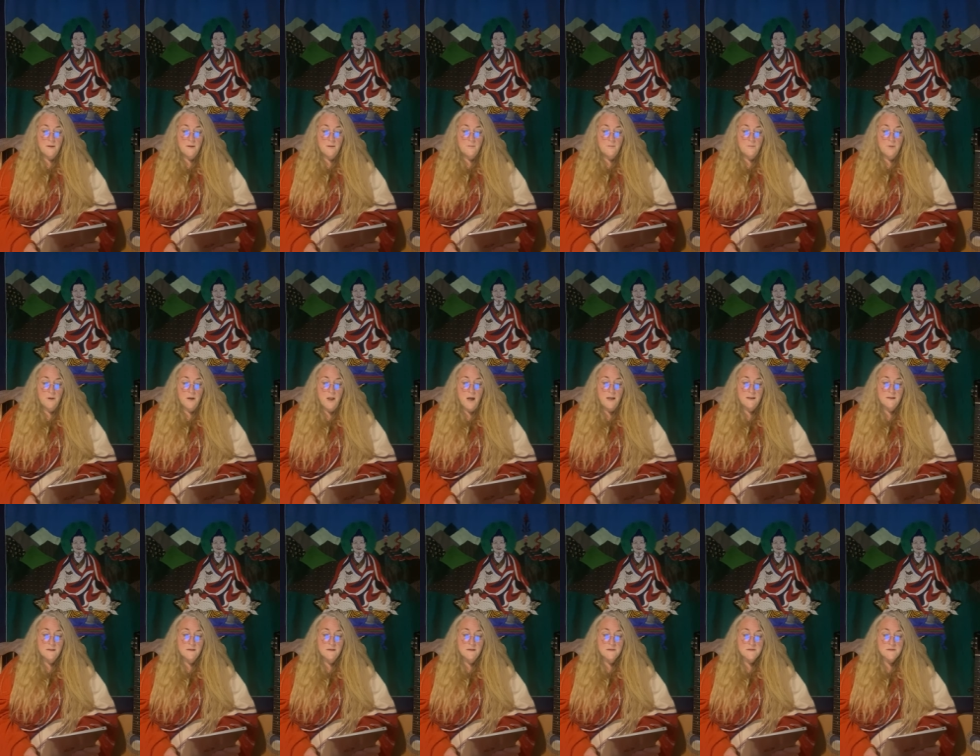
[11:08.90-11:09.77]

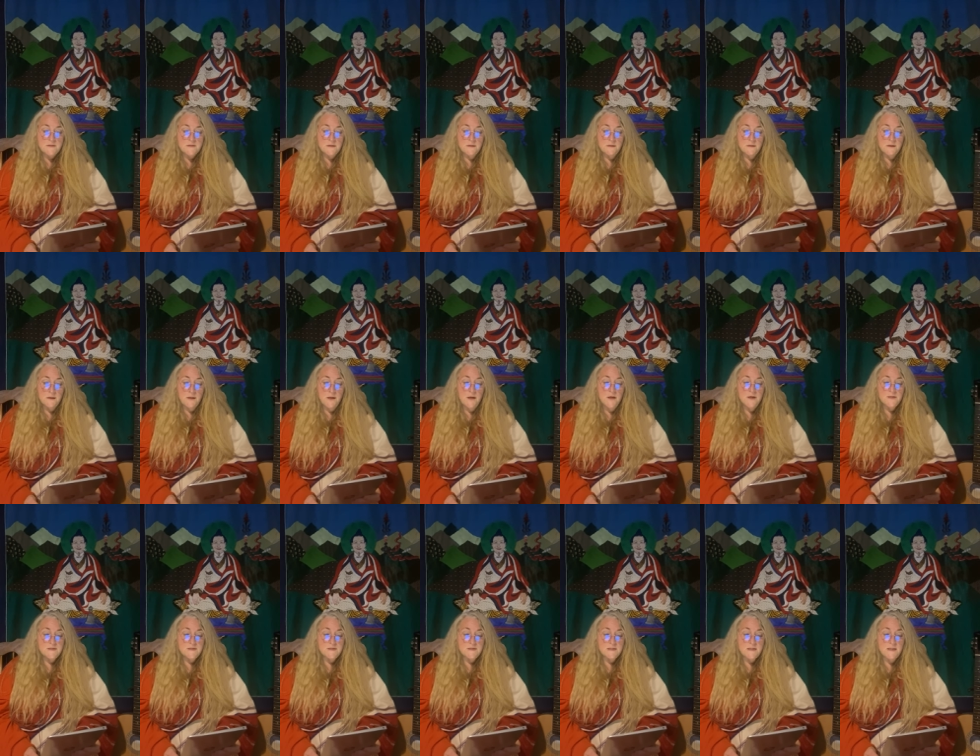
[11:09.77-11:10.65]
Politeness and
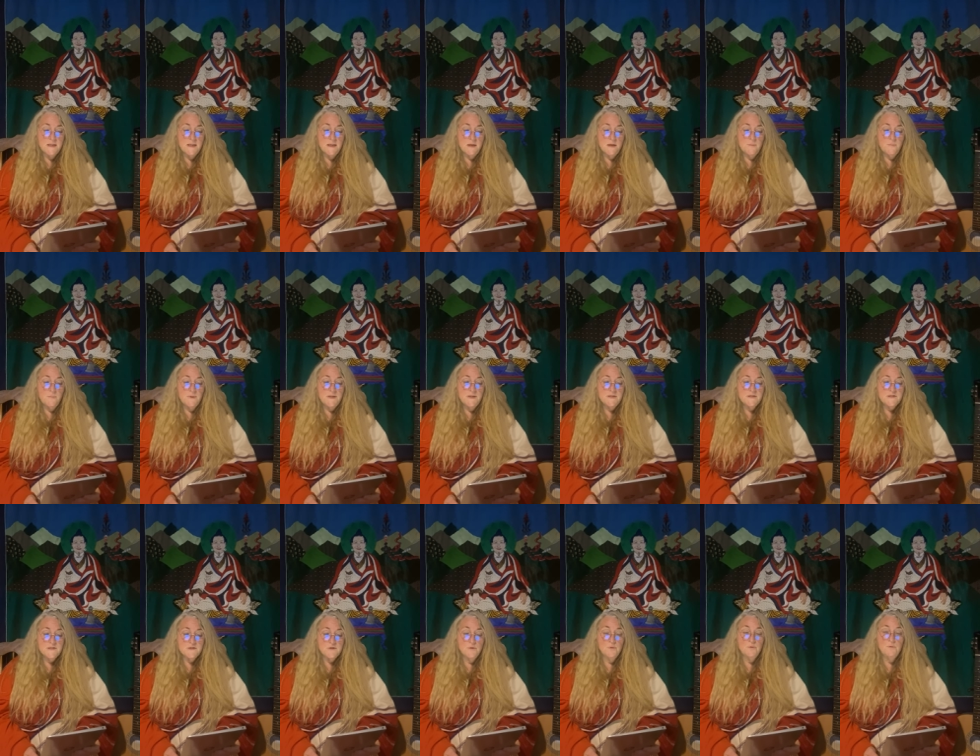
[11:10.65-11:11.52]
courtesy had been
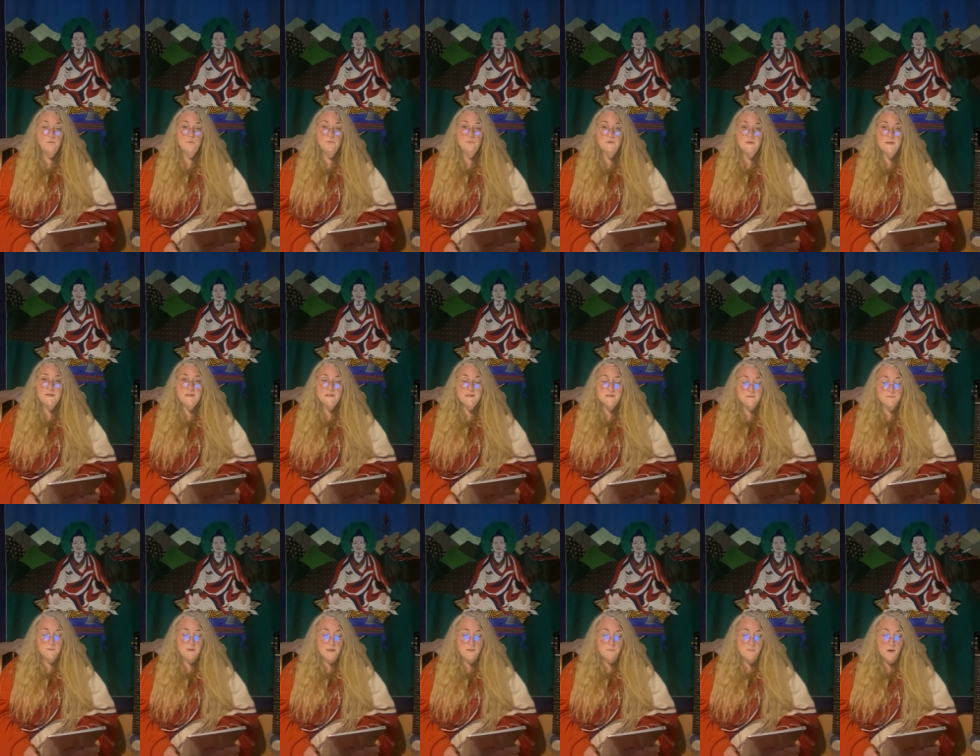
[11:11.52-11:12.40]
schooled into
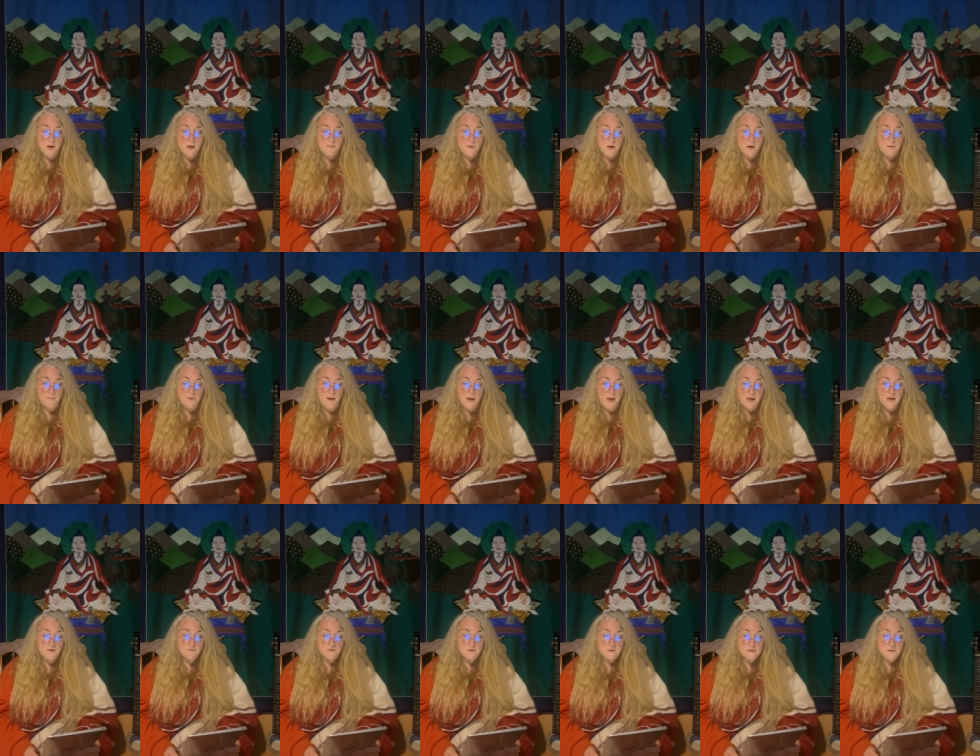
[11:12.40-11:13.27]
me by my
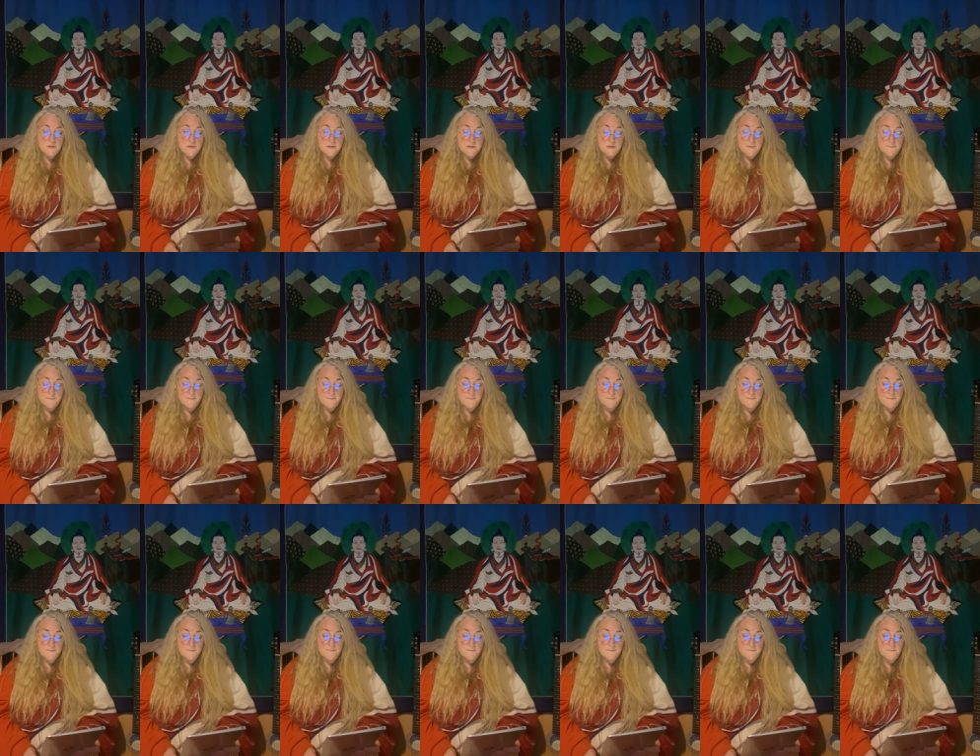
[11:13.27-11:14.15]
parents.
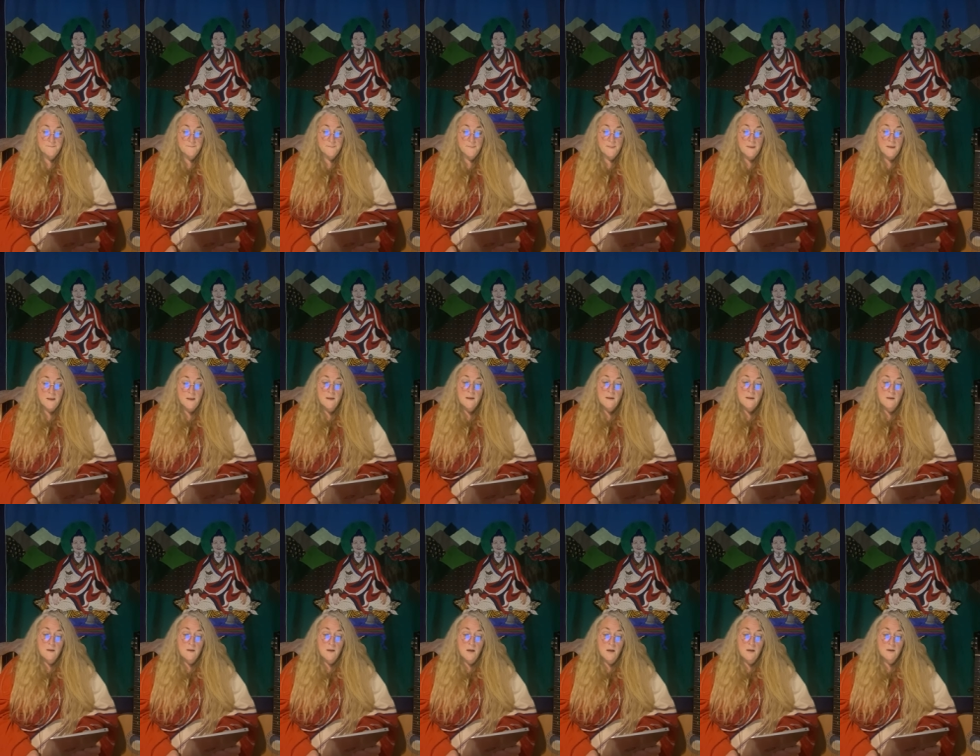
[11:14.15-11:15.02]

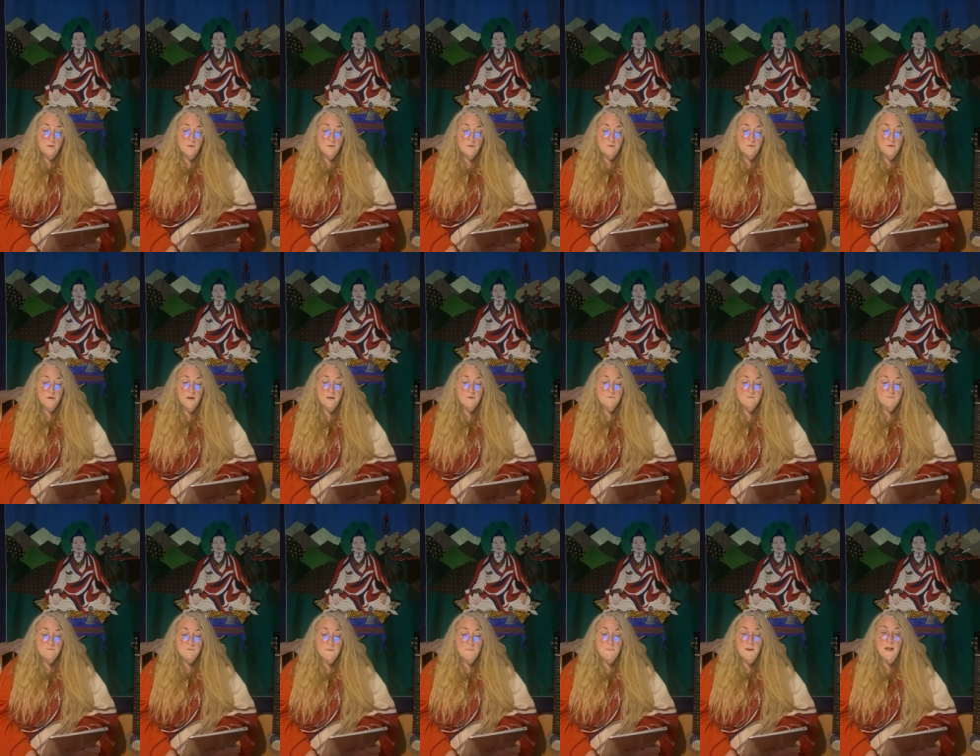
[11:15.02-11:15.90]
I could have
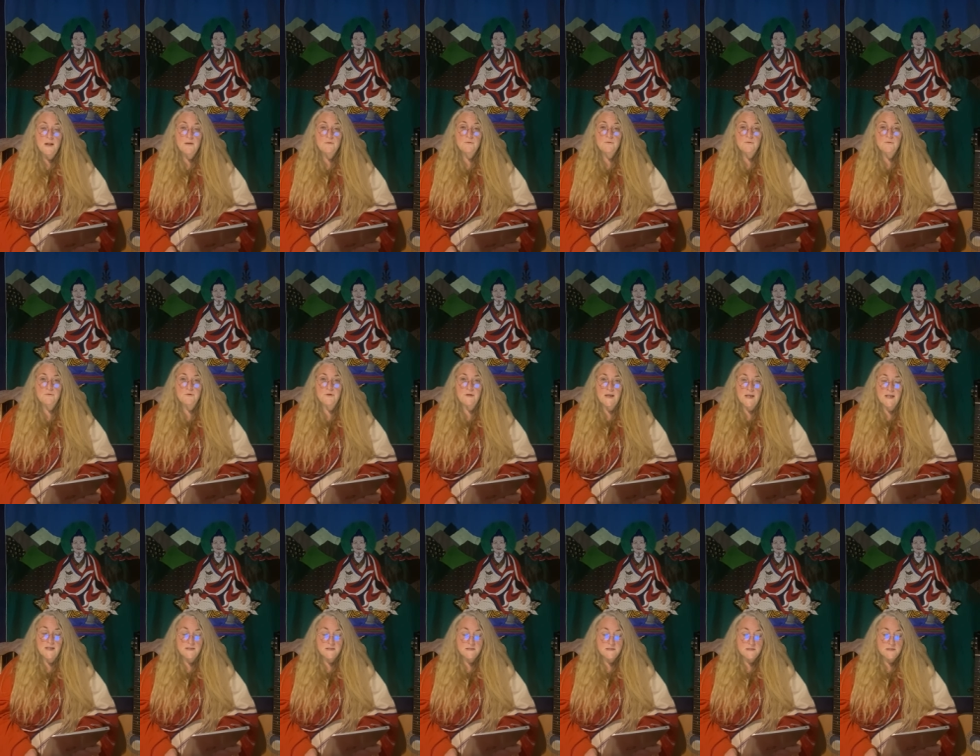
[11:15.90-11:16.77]
rebelled
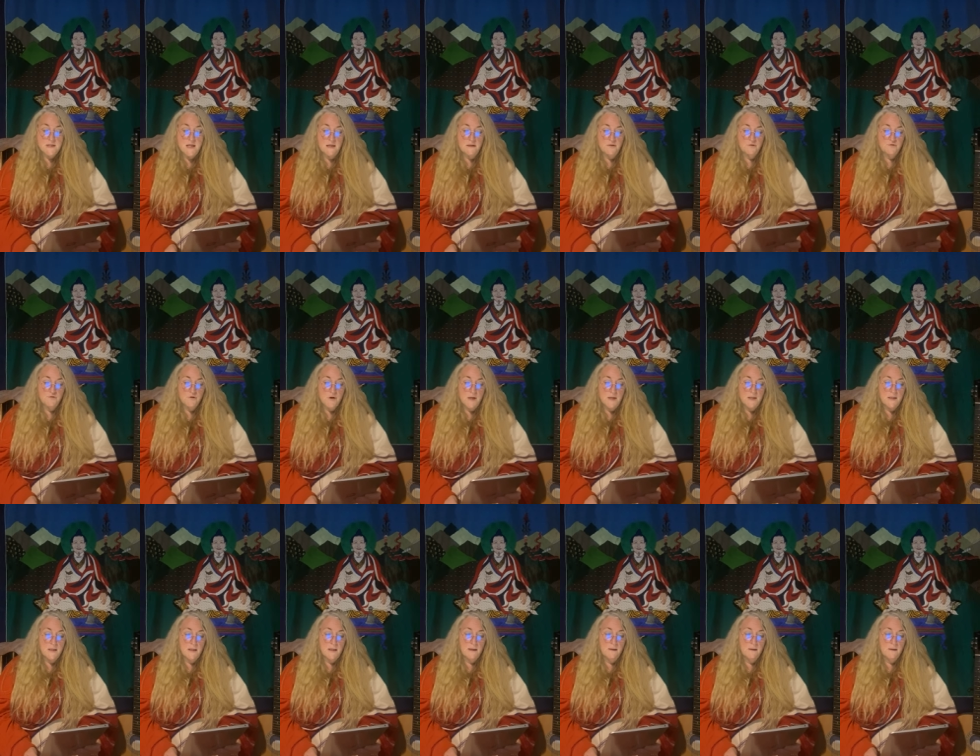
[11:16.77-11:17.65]
against that
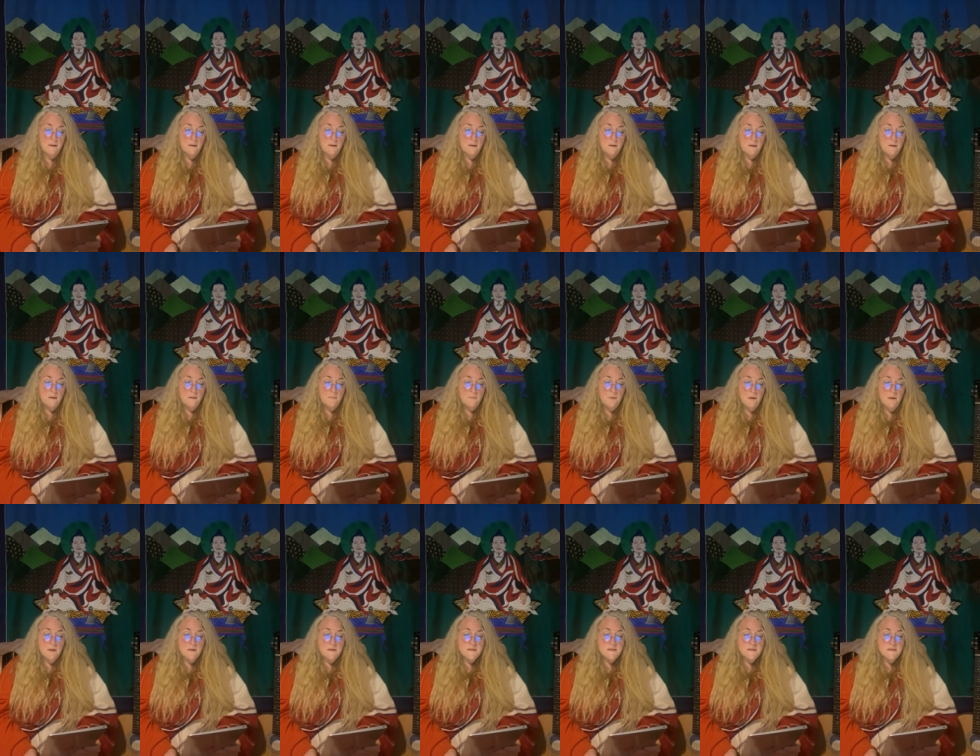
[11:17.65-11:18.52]
training,
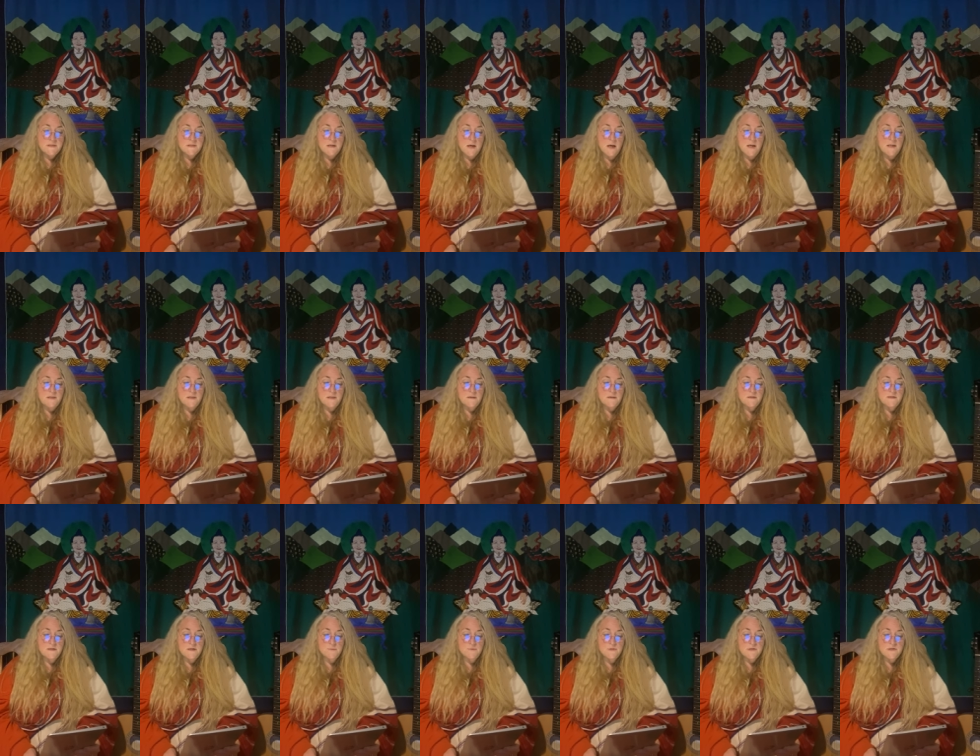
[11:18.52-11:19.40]
but decided
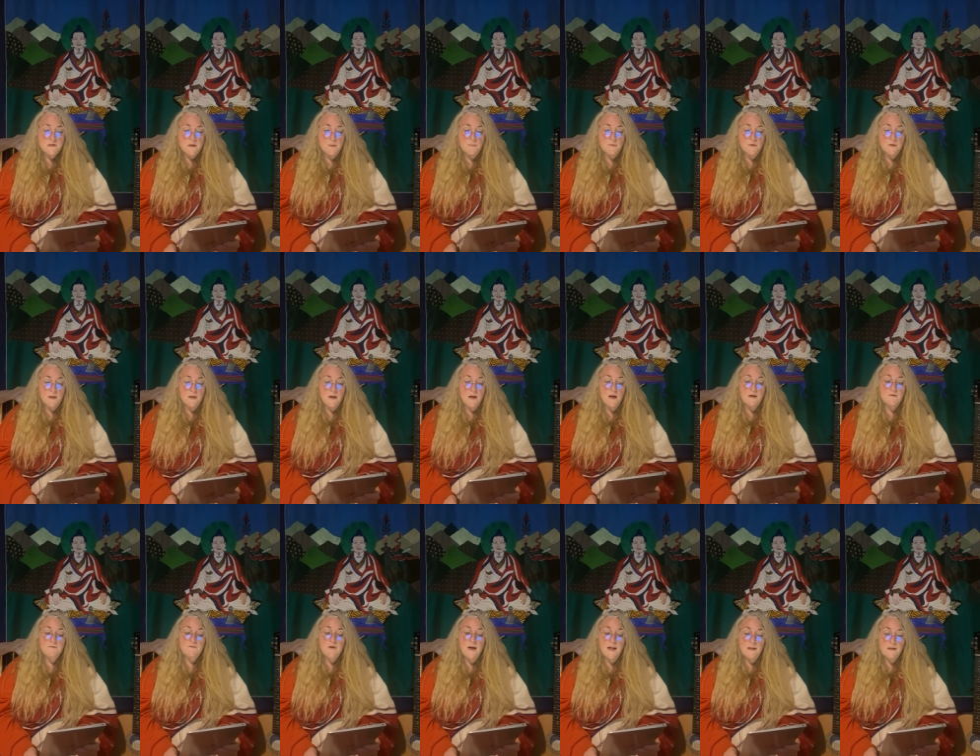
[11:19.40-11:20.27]
that it was something
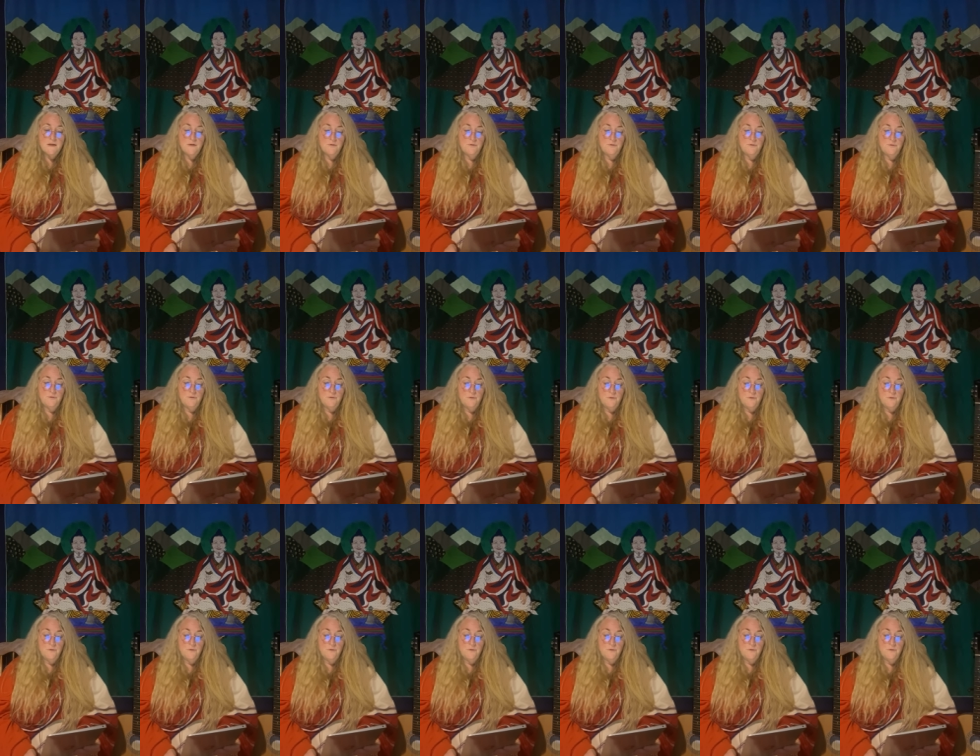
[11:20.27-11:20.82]
I valued,